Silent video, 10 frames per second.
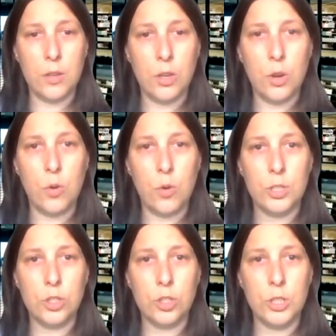other
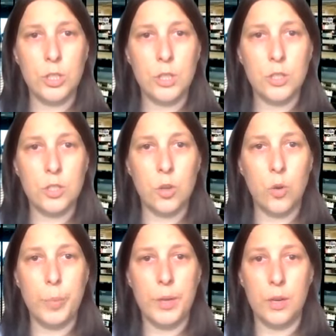questions
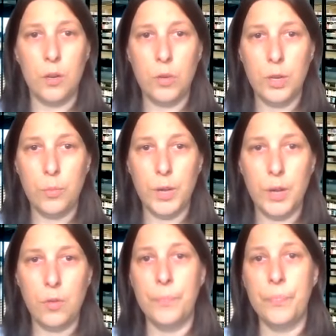open? Oh, here we
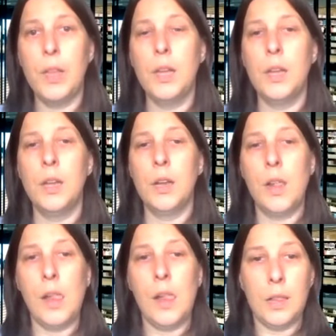go.
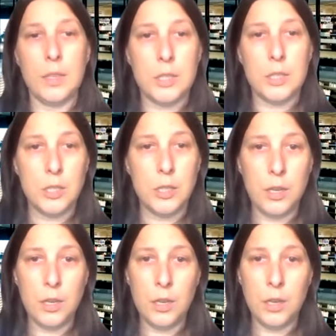Let's
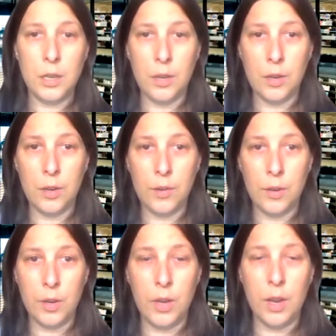see.
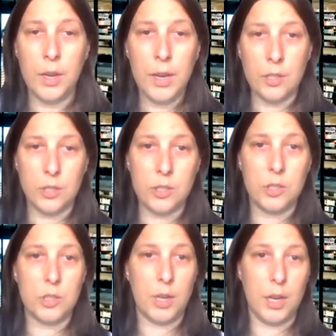
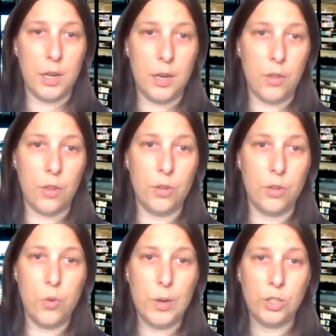Yes, another
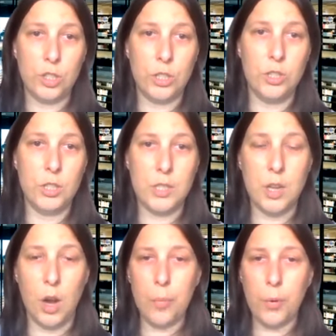new question. Does
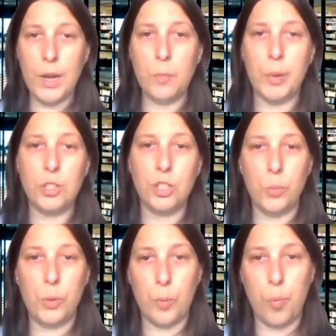the operating
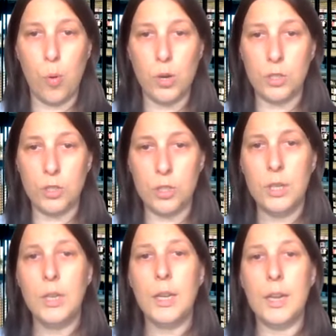budget we report
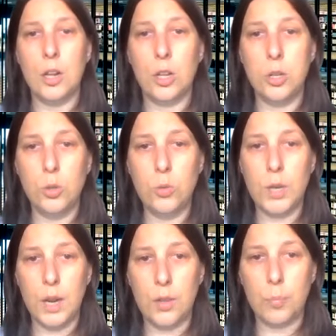
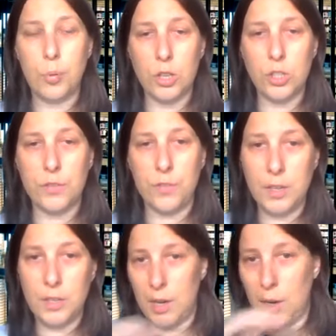include other project
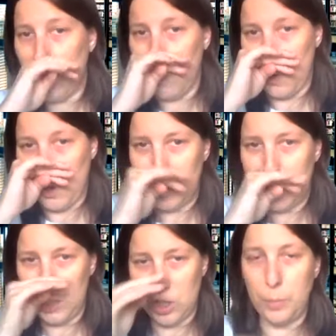funding our
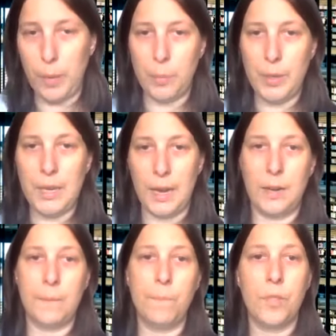organization might be
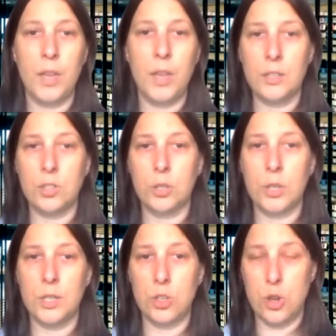getting? The answer
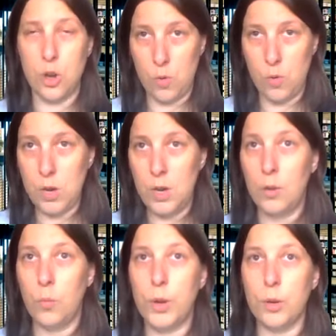is no.
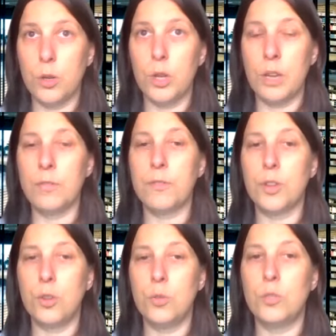We are looking for
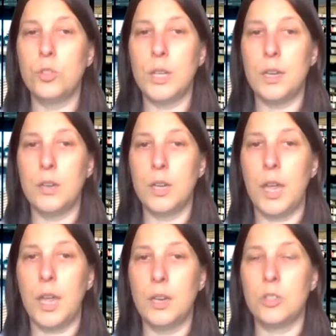you to
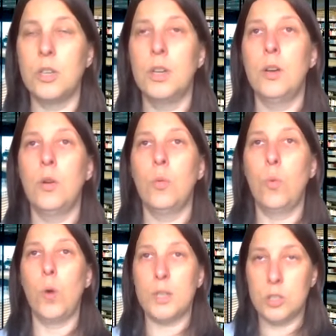indicate
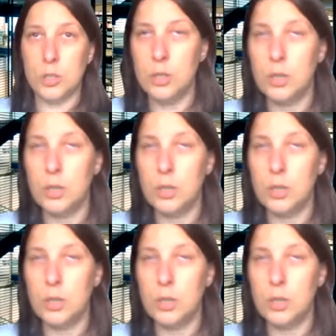what